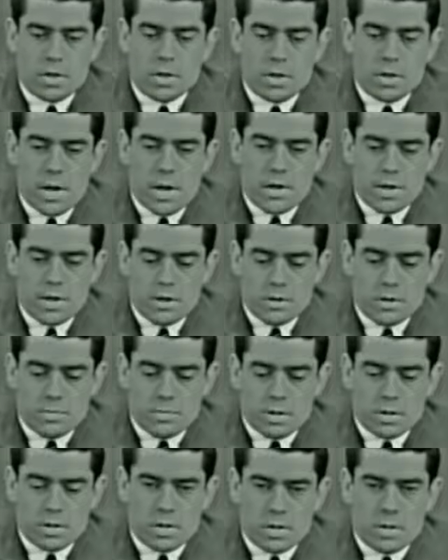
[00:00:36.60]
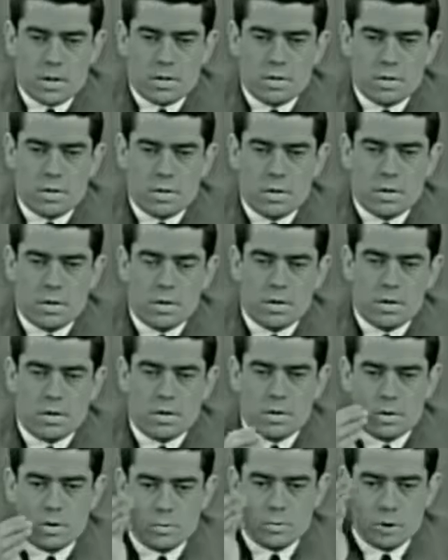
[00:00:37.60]
President Kennedy could be seen to
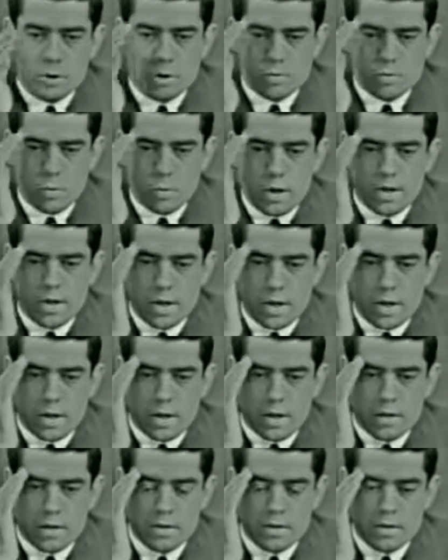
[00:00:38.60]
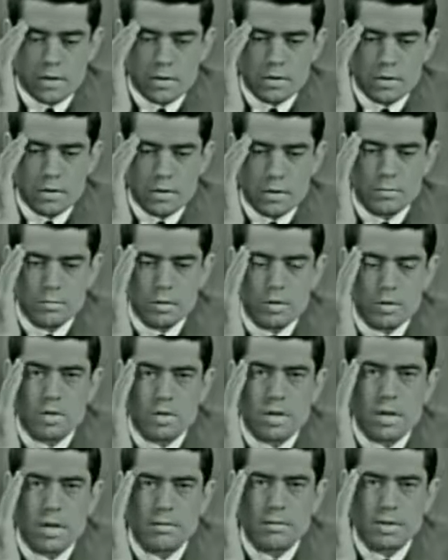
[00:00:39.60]
put his right hand up to
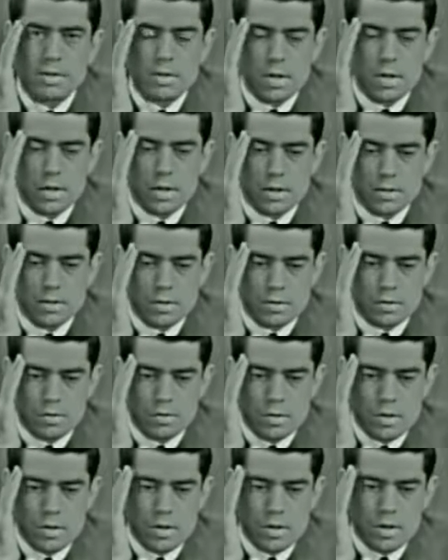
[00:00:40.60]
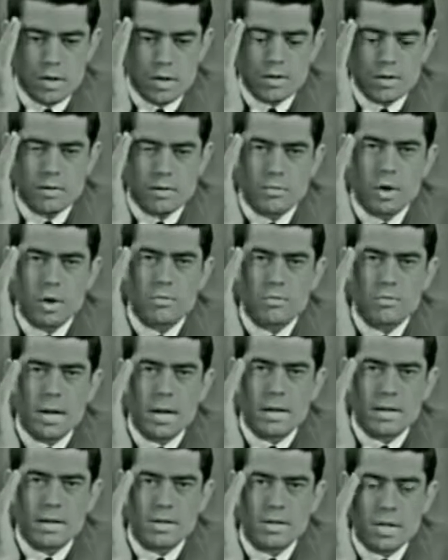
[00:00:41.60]
the side of his head to either brush
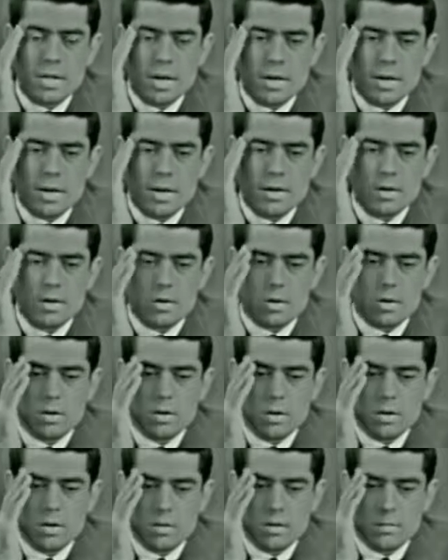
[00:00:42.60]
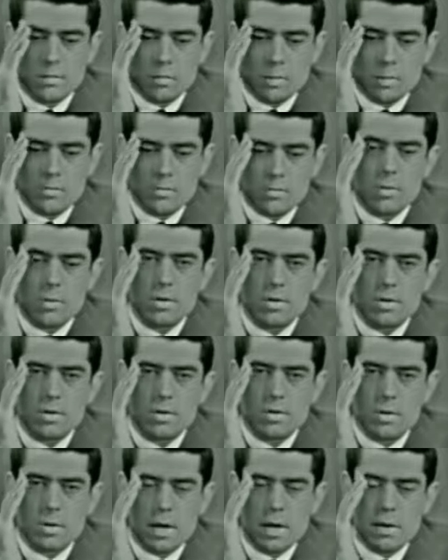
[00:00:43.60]
back his hair or perhaps rub
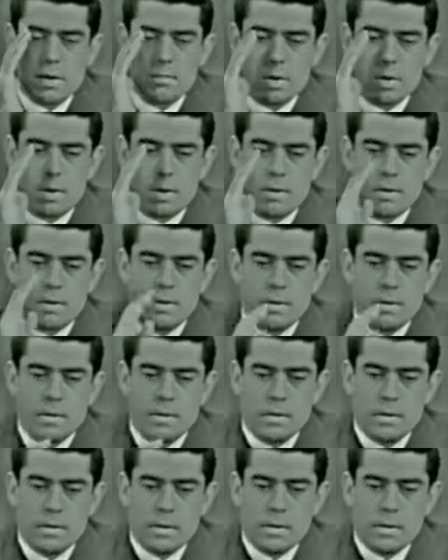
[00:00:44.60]
his eyebrow.